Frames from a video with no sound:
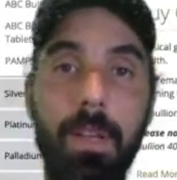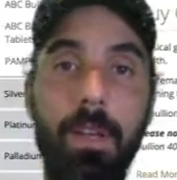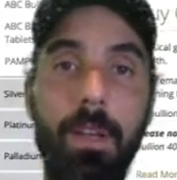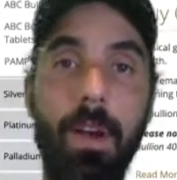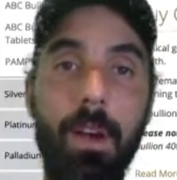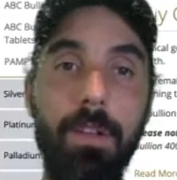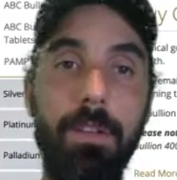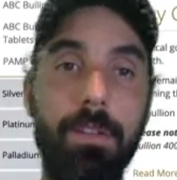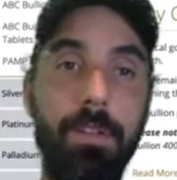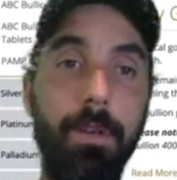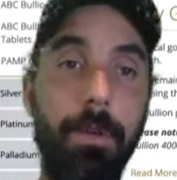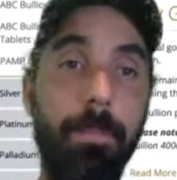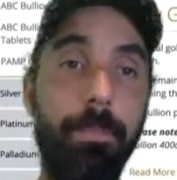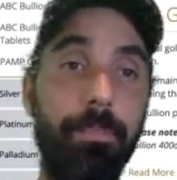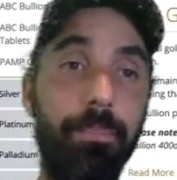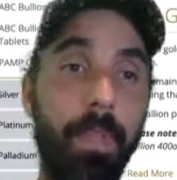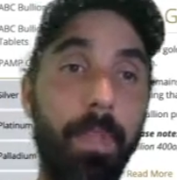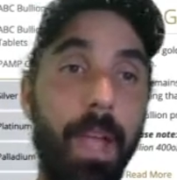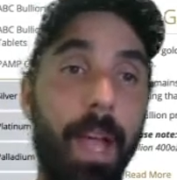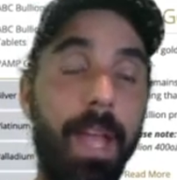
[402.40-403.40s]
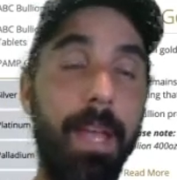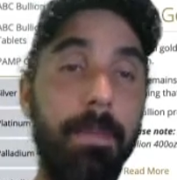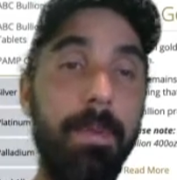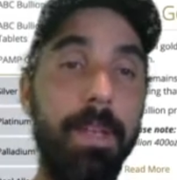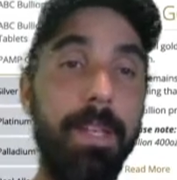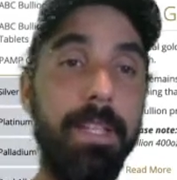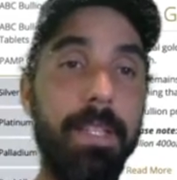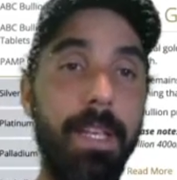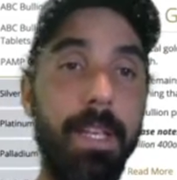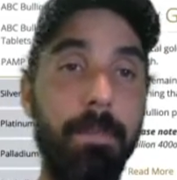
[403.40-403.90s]
go to,
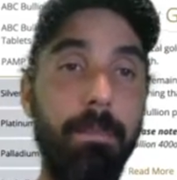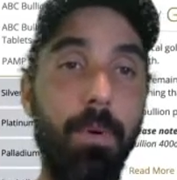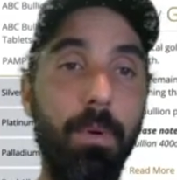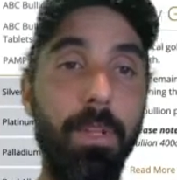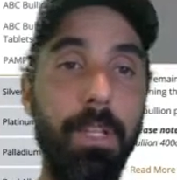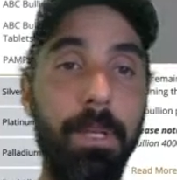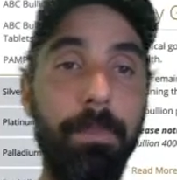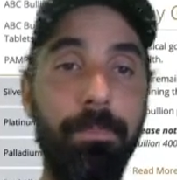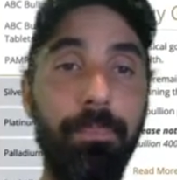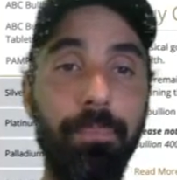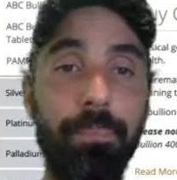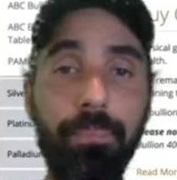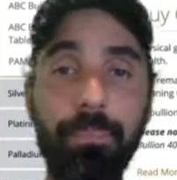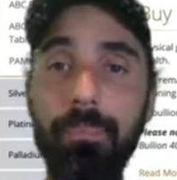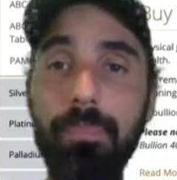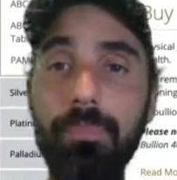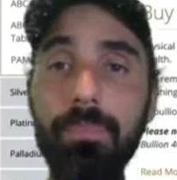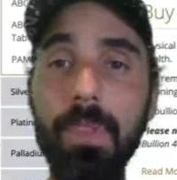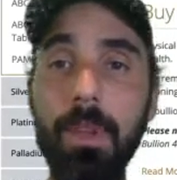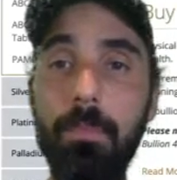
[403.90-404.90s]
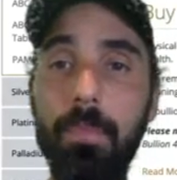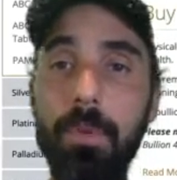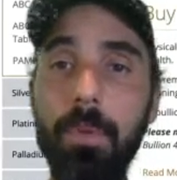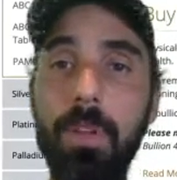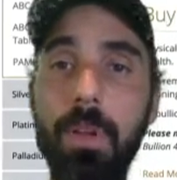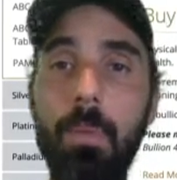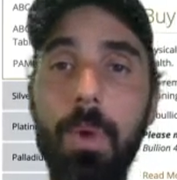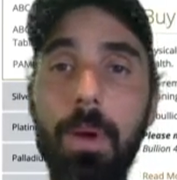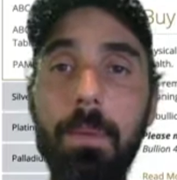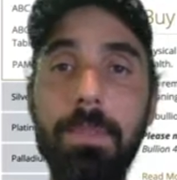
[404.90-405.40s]
ABC Bullion,
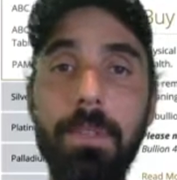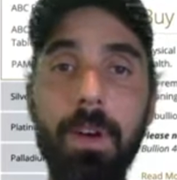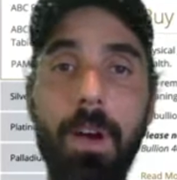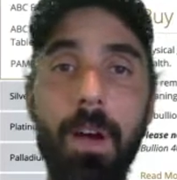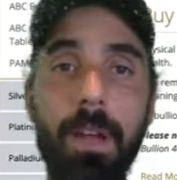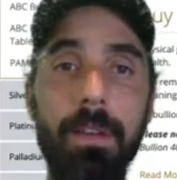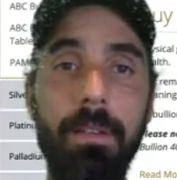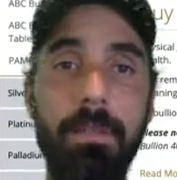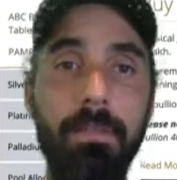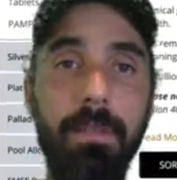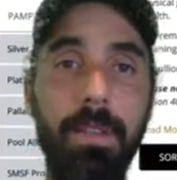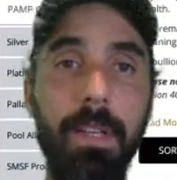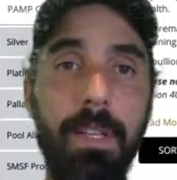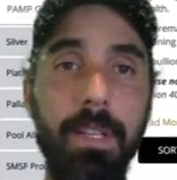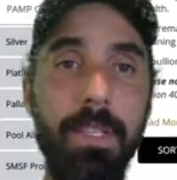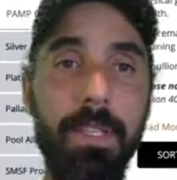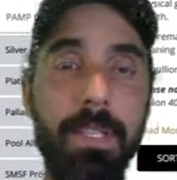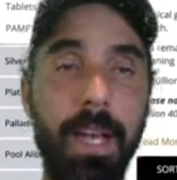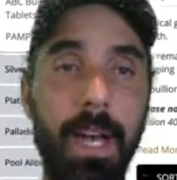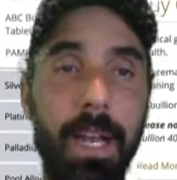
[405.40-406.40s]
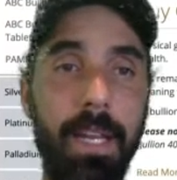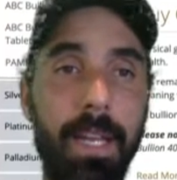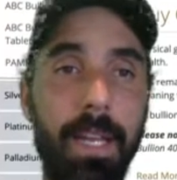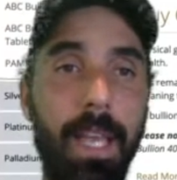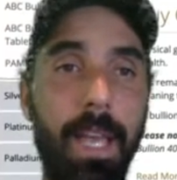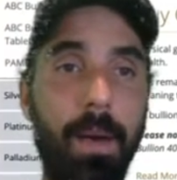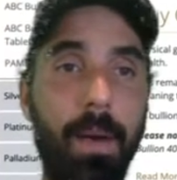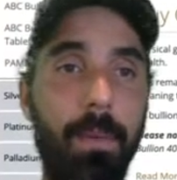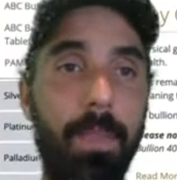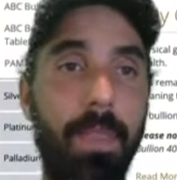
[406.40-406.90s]
brilliant website. You can start an
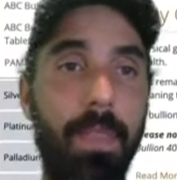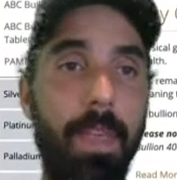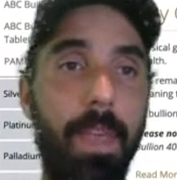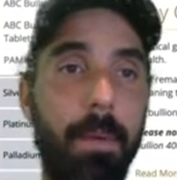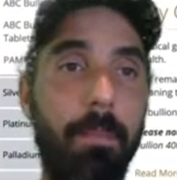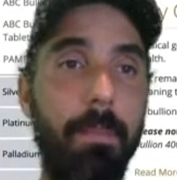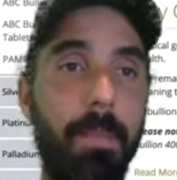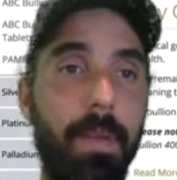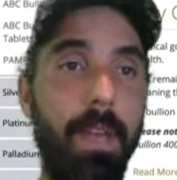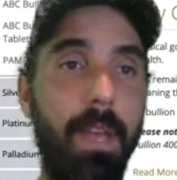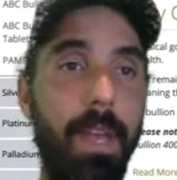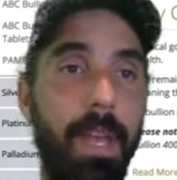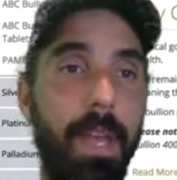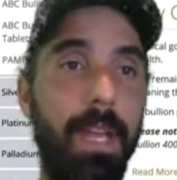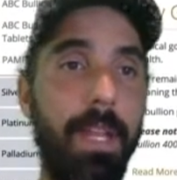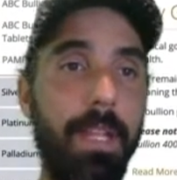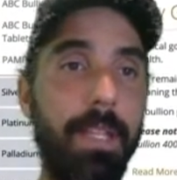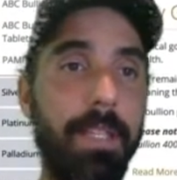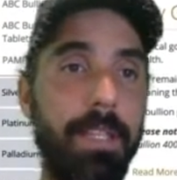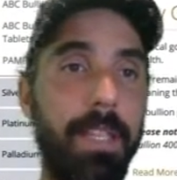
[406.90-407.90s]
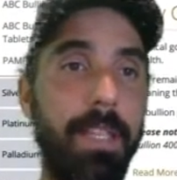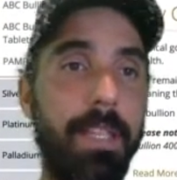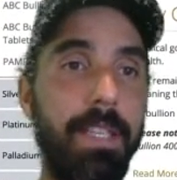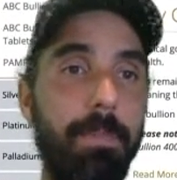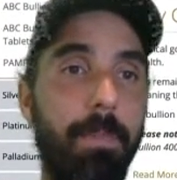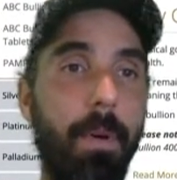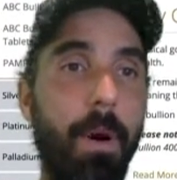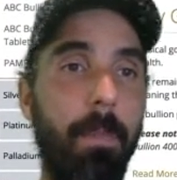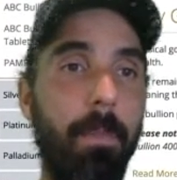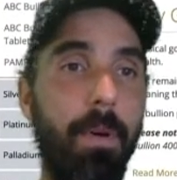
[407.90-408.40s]
account with them. You can see the
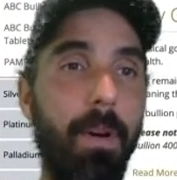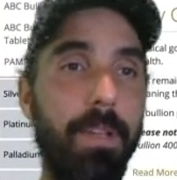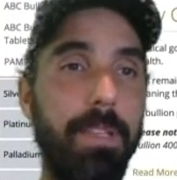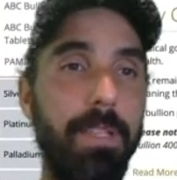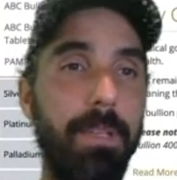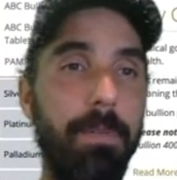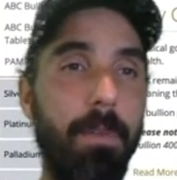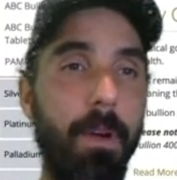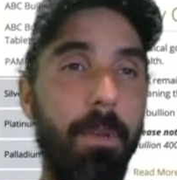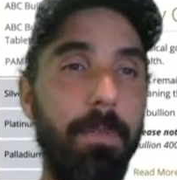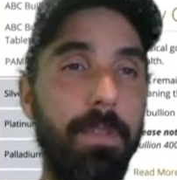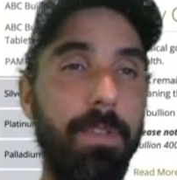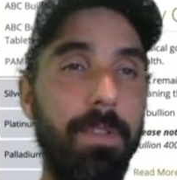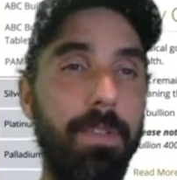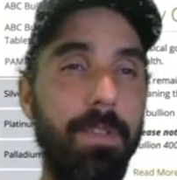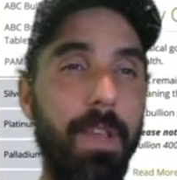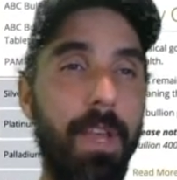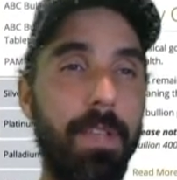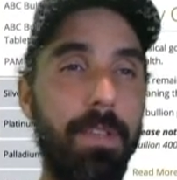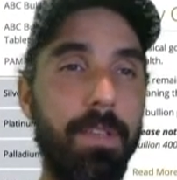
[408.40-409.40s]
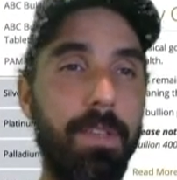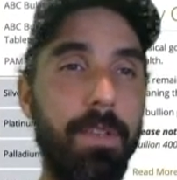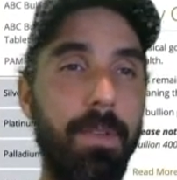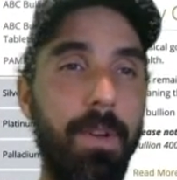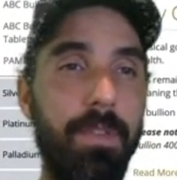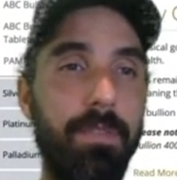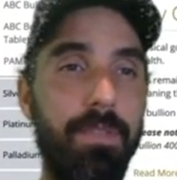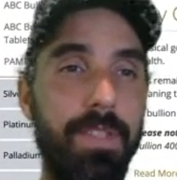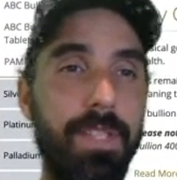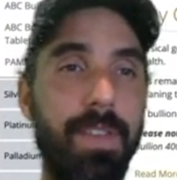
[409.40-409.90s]
spot price at the moment is
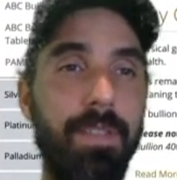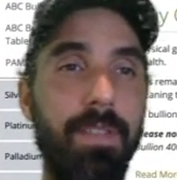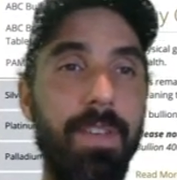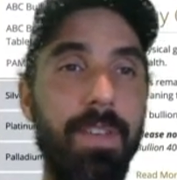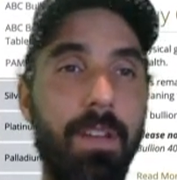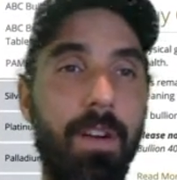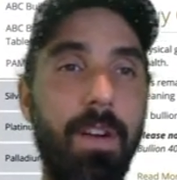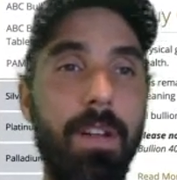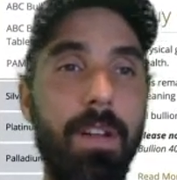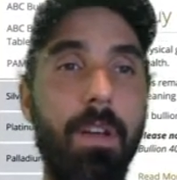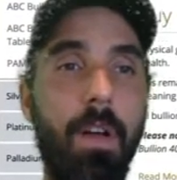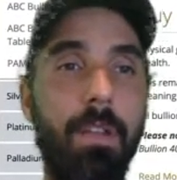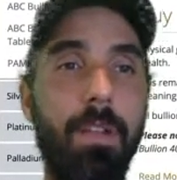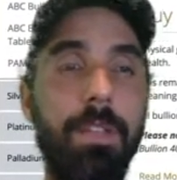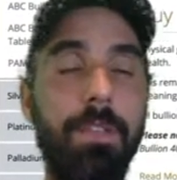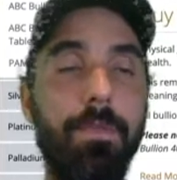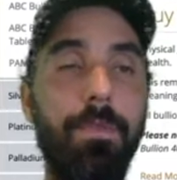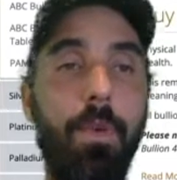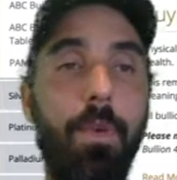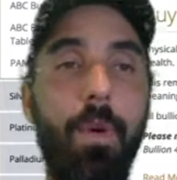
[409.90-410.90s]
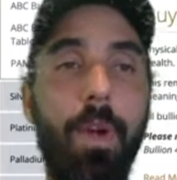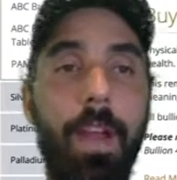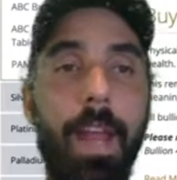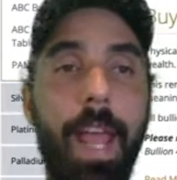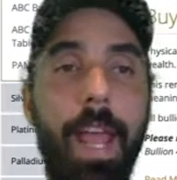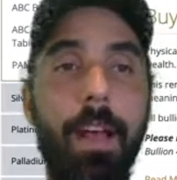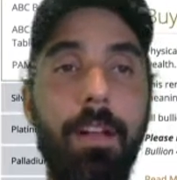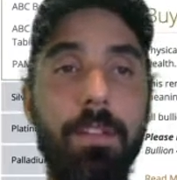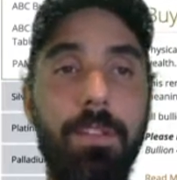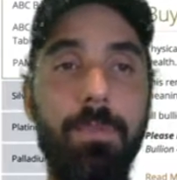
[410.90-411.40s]
$2,279 for an
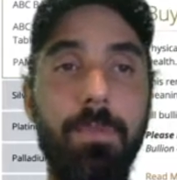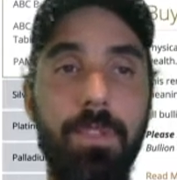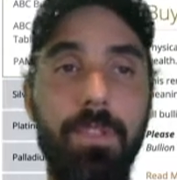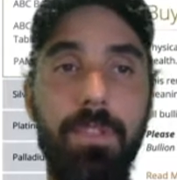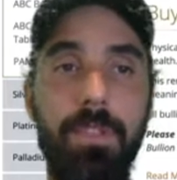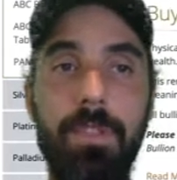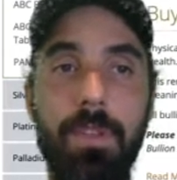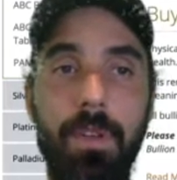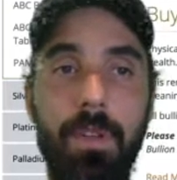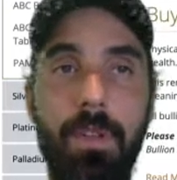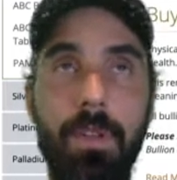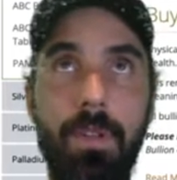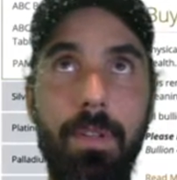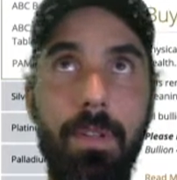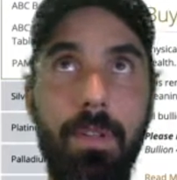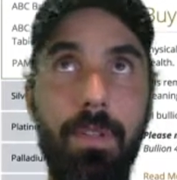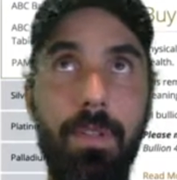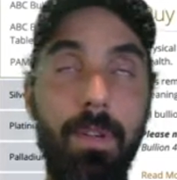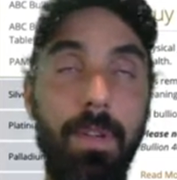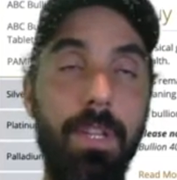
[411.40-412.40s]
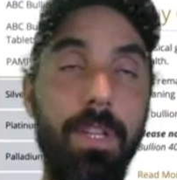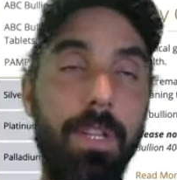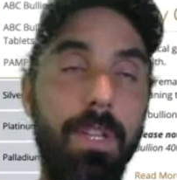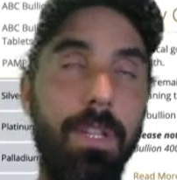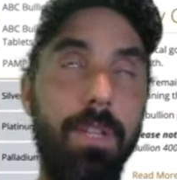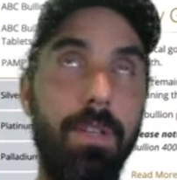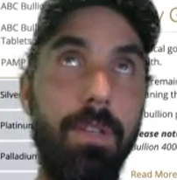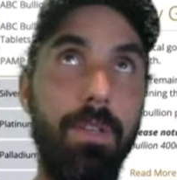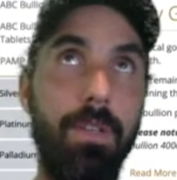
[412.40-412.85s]
ounce, which is 31